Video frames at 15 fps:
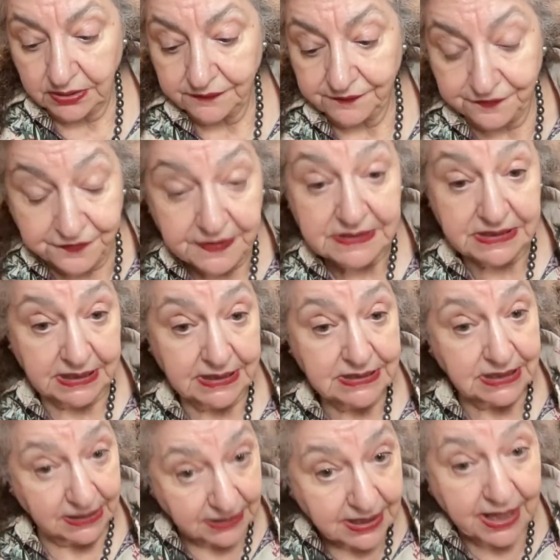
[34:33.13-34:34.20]

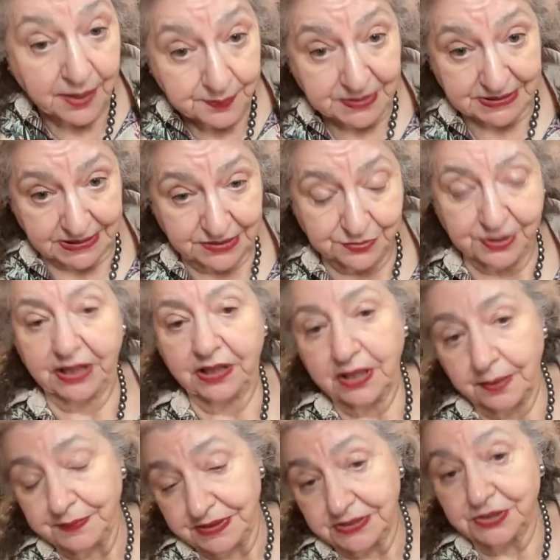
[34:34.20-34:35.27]
physics and chemistry,
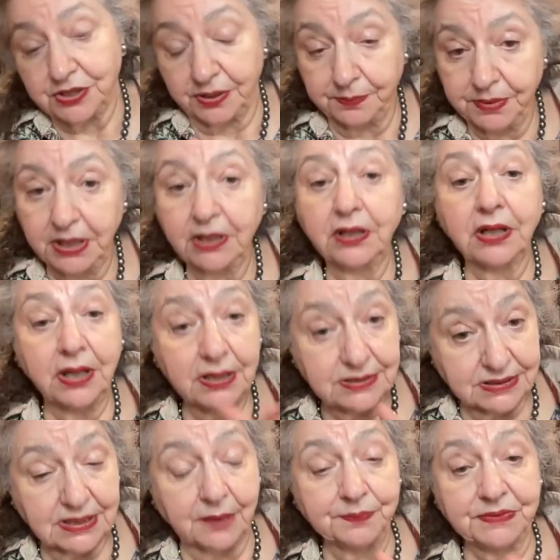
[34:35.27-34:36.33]
chemistry being a
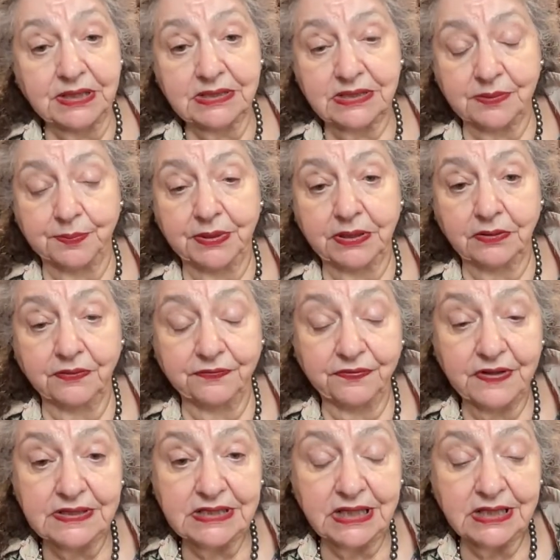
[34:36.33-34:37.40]
subdiscipline of
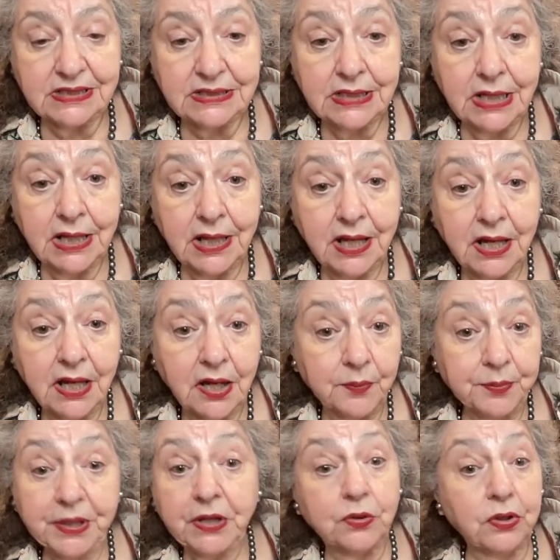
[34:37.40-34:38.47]
physics,
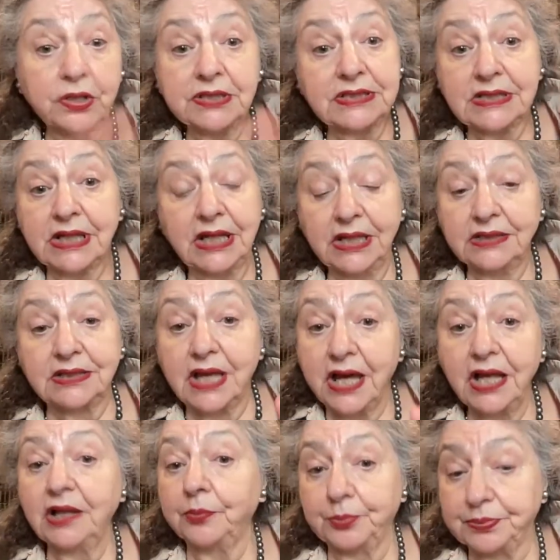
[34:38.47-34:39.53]
because it
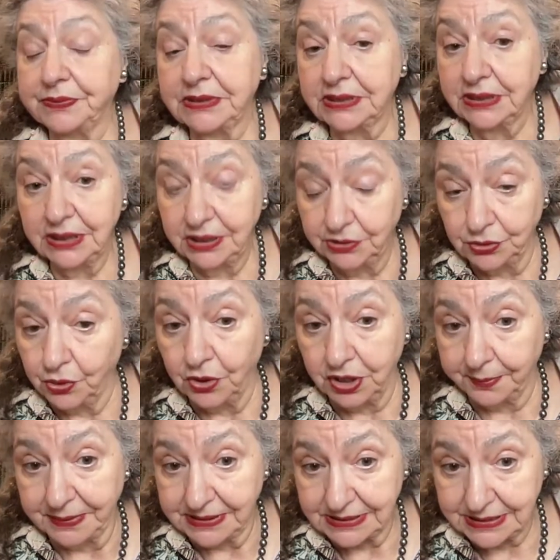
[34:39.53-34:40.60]
helped
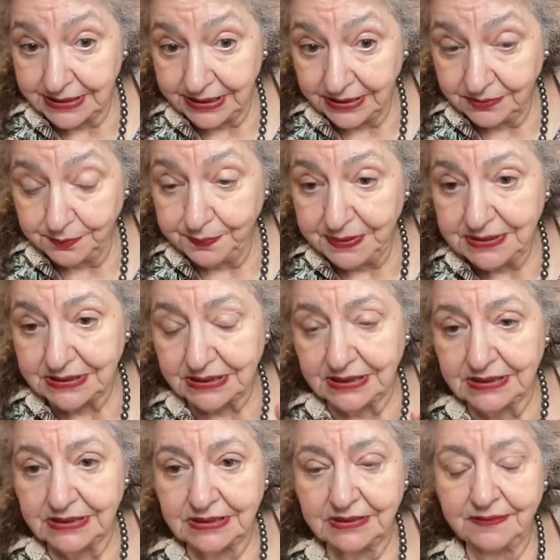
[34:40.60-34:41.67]
enormously in
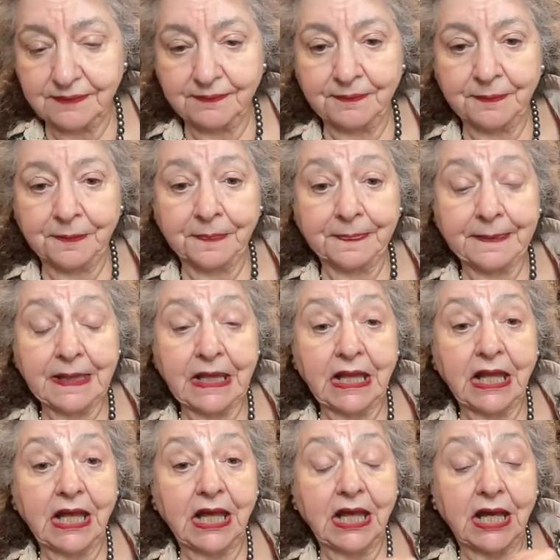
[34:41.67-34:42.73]
business.
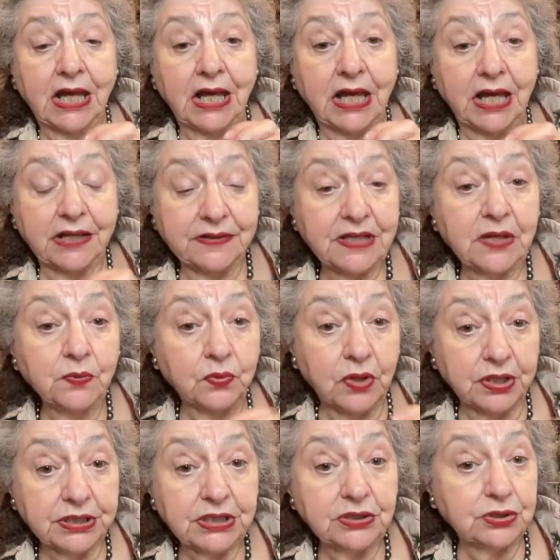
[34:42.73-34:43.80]
And they
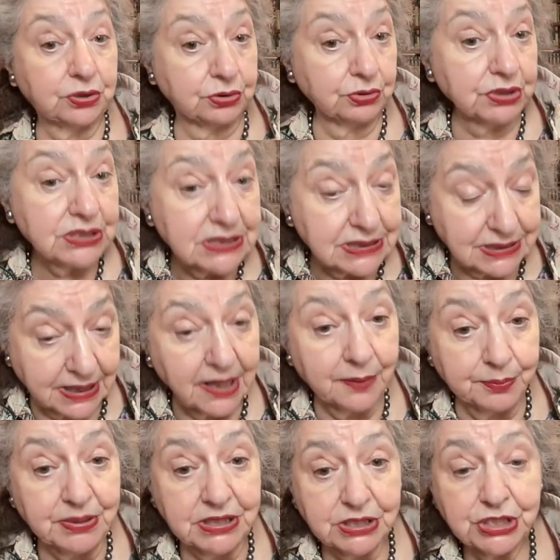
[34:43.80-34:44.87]
wanted to
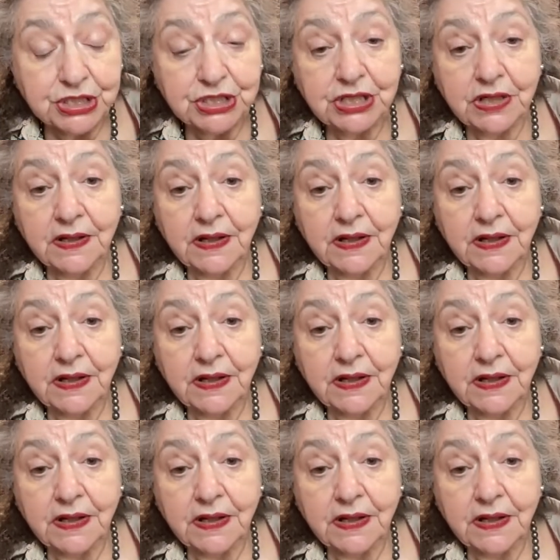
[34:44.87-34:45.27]
establish